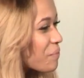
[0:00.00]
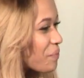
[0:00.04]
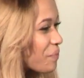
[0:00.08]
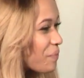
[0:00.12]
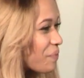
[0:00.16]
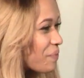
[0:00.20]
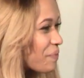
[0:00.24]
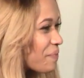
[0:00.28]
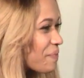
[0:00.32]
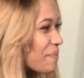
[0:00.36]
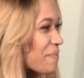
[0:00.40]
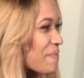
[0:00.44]

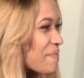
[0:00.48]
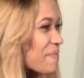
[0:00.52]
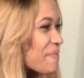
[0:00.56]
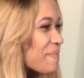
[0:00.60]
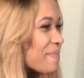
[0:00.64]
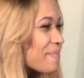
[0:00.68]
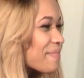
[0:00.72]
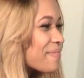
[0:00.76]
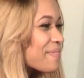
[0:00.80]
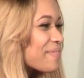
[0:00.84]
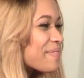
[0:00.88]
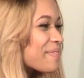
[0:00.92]

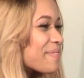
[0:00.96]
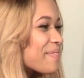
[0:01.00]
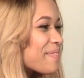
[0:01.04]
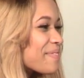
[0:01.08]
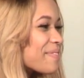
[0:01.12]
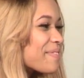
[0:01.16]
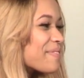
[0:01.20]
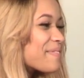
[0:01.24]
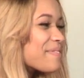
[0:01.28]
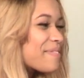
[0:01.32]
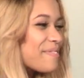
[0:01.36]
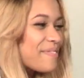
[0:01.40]

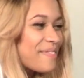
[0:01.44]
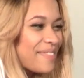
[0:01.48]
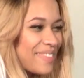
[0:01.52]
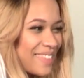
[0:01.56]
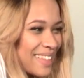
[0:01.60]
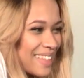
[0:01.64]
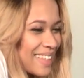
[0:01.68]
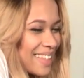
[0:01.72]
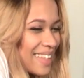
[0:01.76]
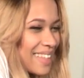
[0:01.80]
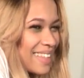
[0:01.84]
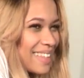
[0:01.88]

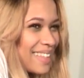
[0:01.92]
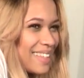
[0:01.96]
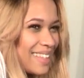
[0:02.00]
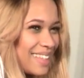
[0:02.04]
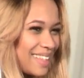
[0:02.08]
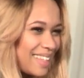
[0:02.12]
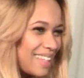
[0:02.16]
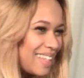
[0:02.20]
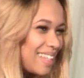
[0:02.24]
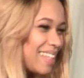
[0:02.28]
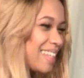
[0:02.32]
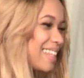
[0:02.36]

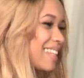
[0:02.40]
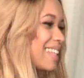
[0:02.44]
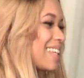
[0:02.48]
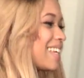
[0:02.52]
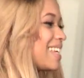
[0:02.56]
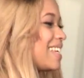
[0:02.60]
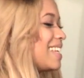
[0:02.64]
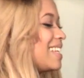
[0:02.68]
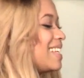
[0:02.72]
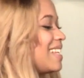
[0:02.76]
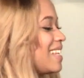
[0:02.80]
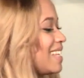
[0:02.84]

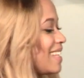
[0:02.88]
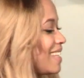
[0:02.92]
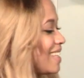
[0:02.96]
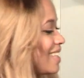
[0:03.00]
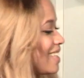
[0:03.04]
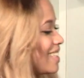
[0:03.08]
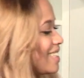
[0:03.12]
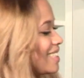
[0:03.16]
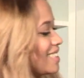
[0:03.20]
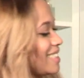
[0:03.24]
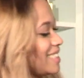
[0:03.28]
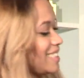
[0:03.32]

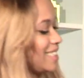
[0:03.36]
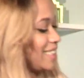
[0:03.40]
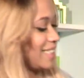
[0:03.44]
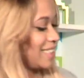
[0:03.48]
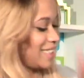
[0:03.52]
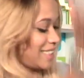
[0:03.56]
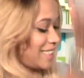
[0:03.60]
(not speaking)